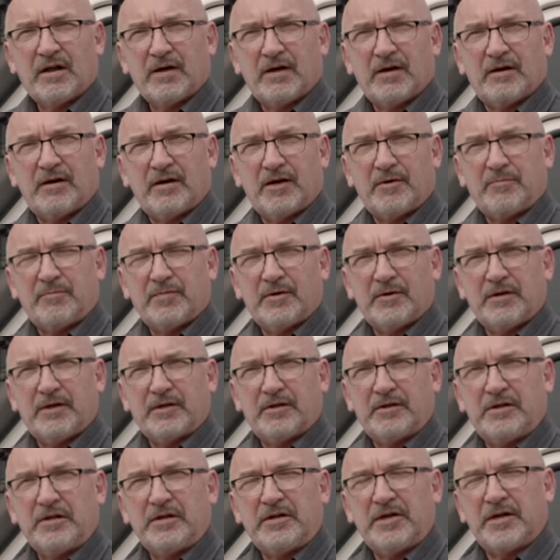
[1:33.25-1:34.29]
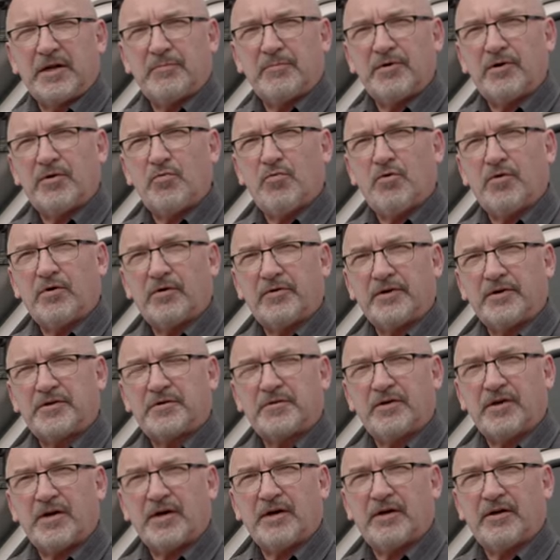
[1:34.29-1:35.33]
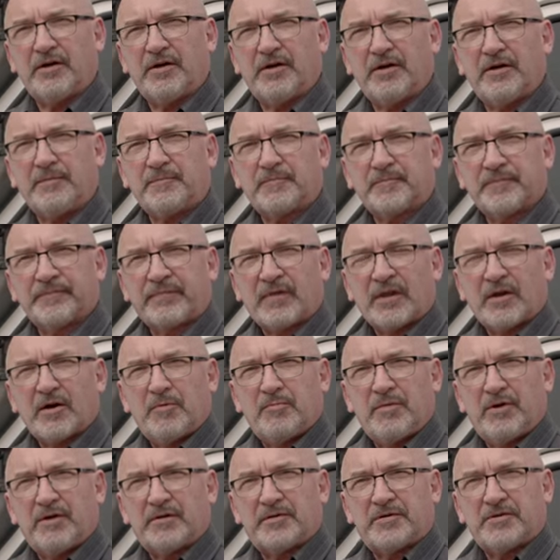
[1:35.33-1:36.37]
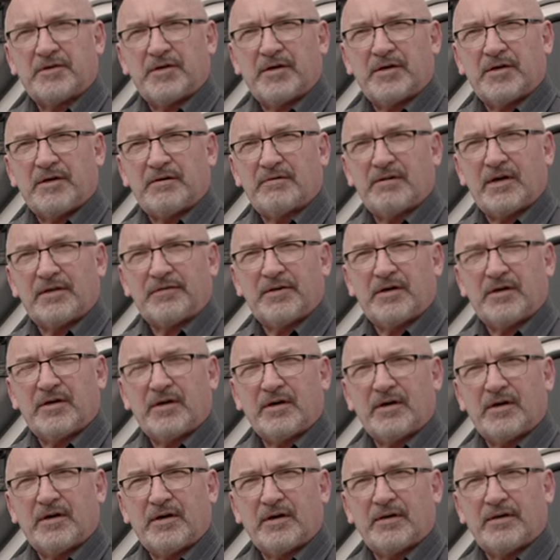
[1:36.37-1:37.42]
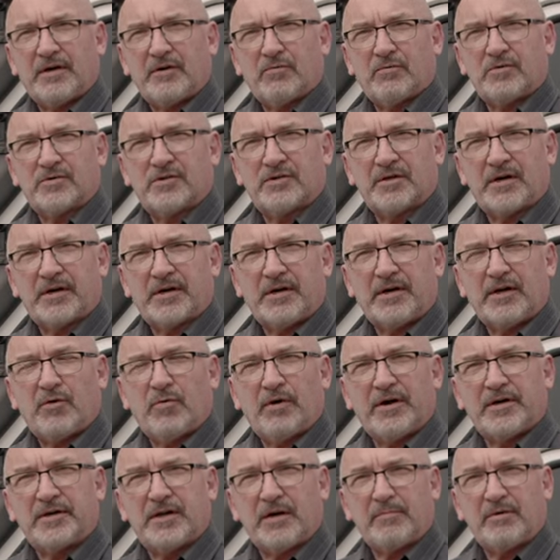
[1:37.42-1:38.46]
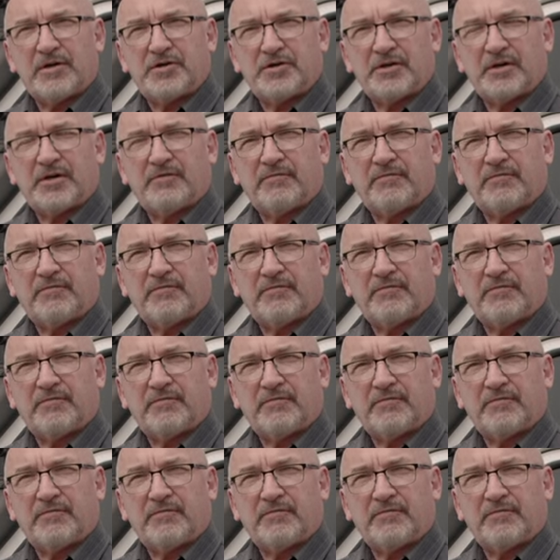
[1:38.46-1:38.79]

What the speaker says: It did get a bit of water into the air cleaner, but nothing that was in any way damaging.